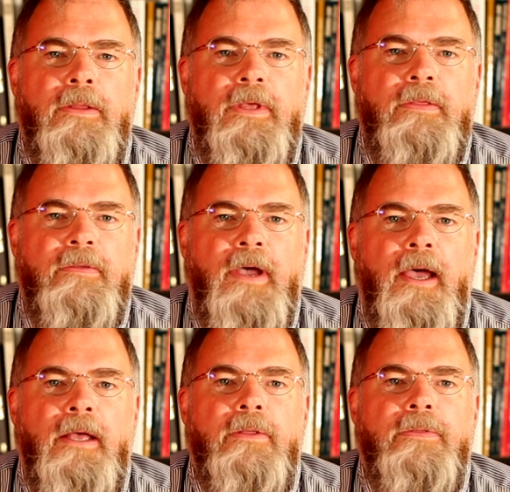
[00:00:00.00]
These
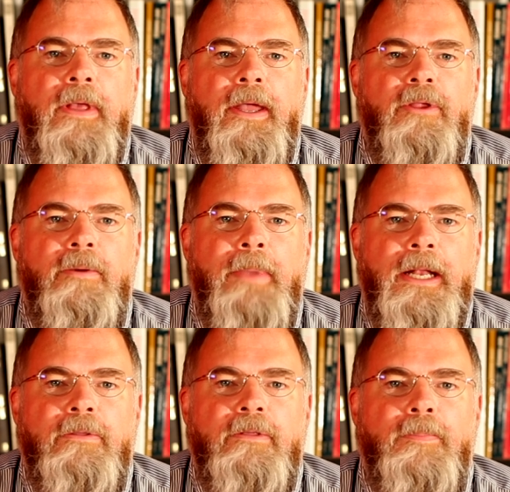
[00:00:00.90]
tiles and their
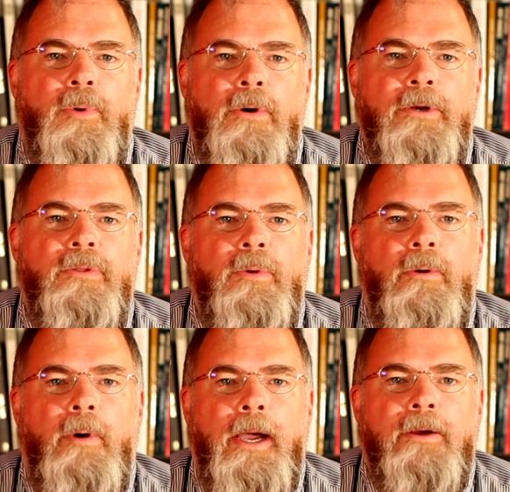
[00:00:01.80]
metal supports
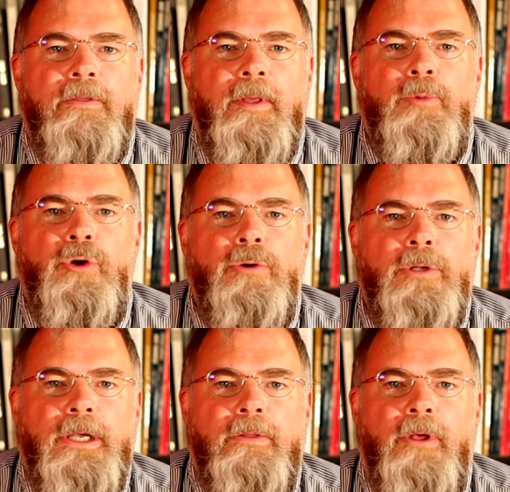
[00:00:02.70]
require some
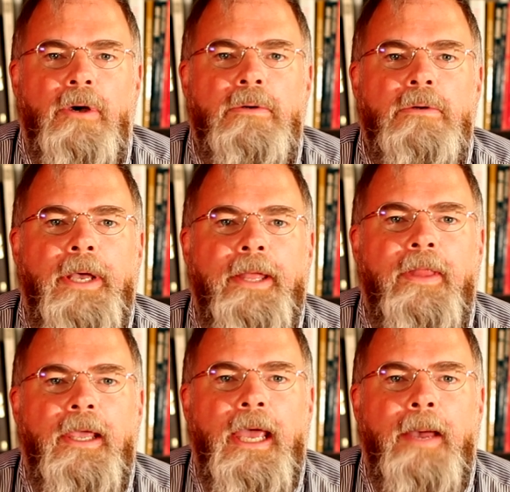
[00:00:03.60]
cooling though, and
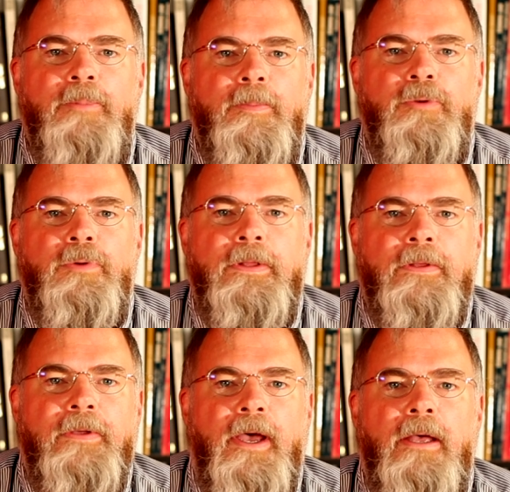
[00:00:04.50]
the gaps between
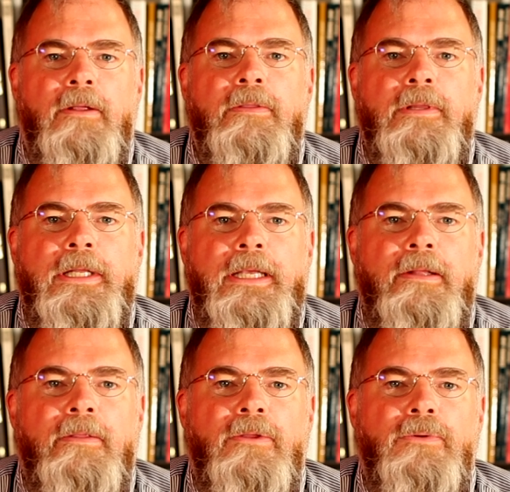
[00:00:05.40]
the tiles
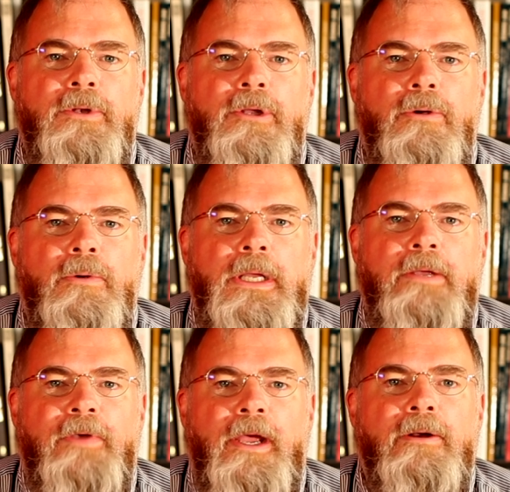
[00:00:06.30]
leads to a degree
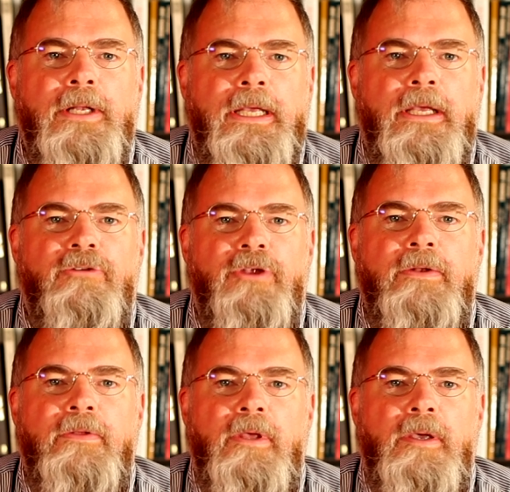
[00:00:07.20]
of air leakage
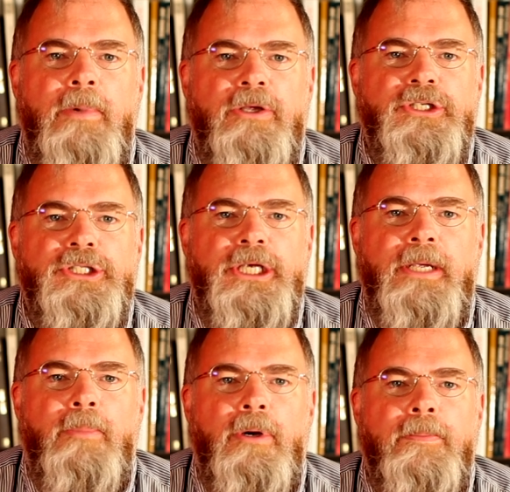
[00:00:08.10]
into the combustion
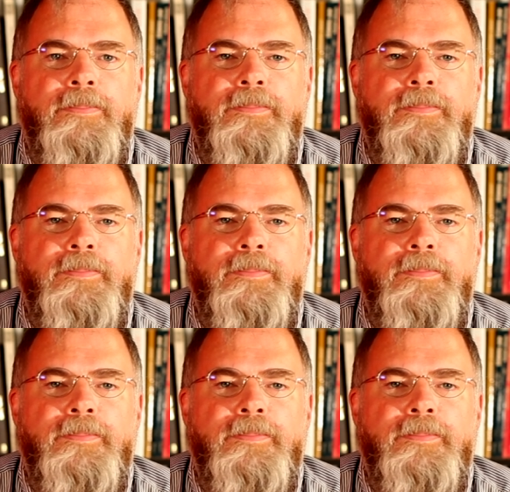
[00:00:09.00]
chamber.